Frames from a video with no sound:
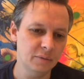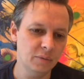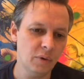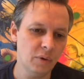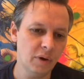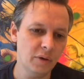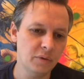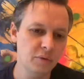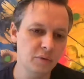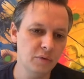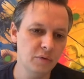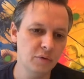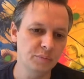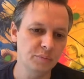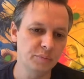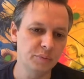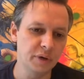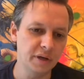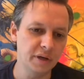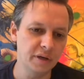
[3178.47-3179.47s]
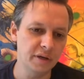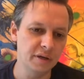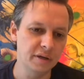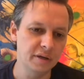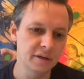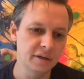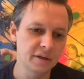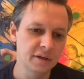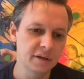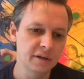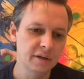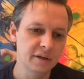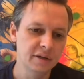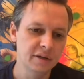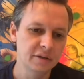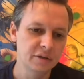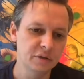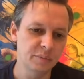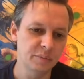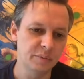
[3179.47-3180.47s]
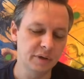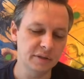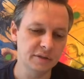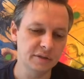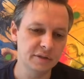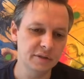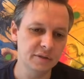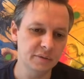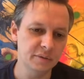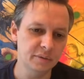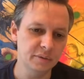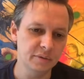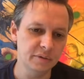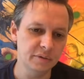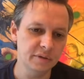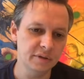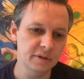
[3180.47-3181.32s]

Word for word: what do you bring to Brazil